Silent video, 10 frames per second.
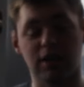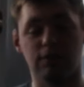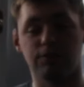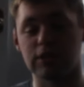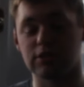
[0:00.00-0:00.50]

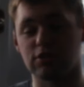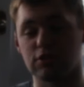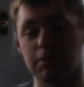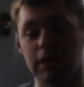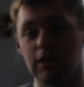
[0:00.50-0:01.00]
how things are
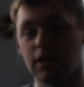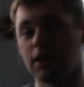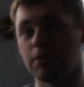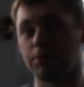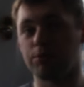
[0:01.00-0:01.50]
going to be.
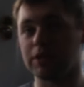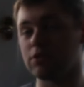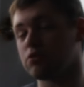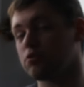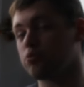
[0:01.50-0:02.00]
But we
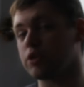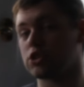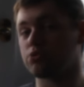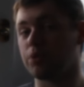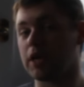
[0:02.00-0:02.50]
don't know
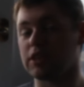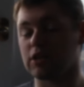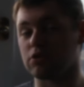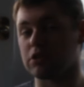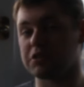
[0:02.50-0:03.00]
which way
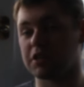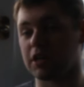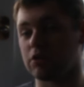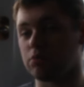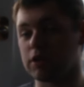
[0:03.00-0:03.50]
they're going to turn.